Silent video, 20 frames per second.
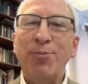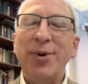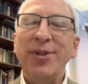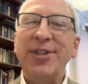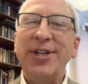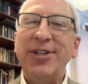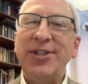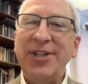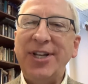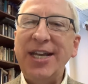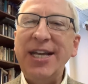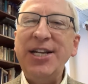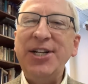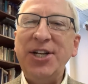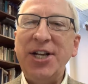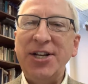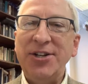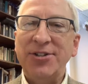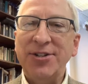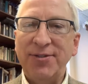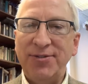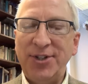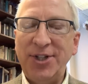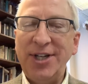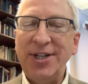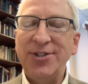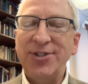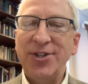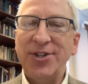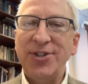but the teachings of
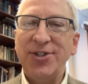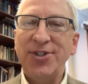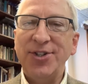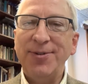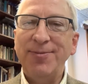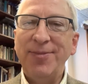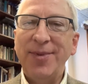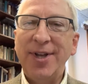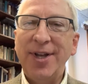Jesus.